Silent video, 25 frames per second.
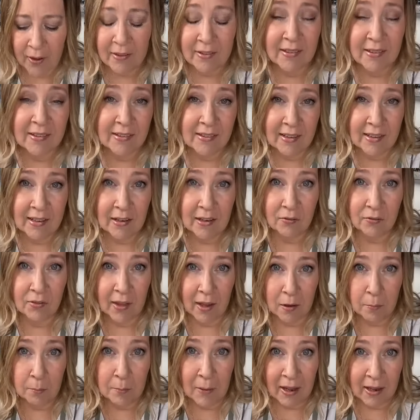see if
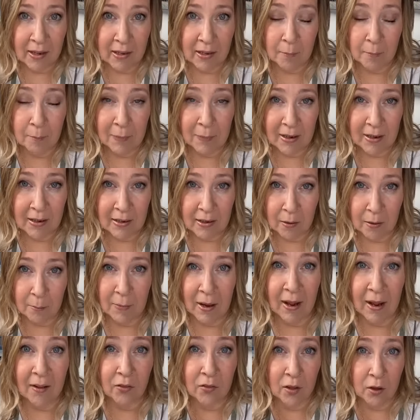they make a
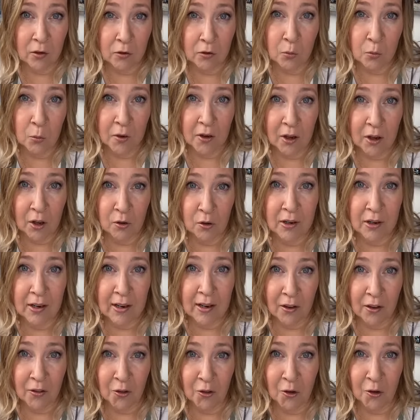medium, and those will go
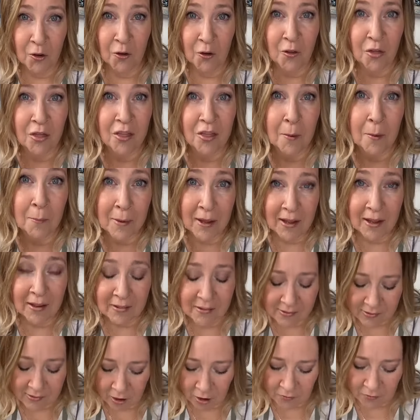together the
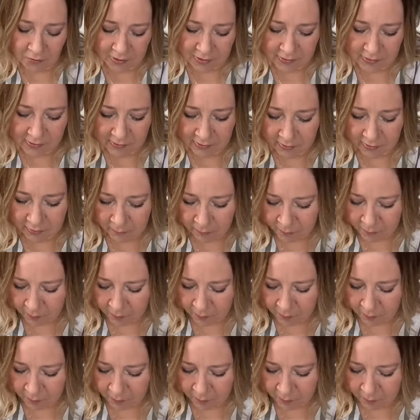best, obviously.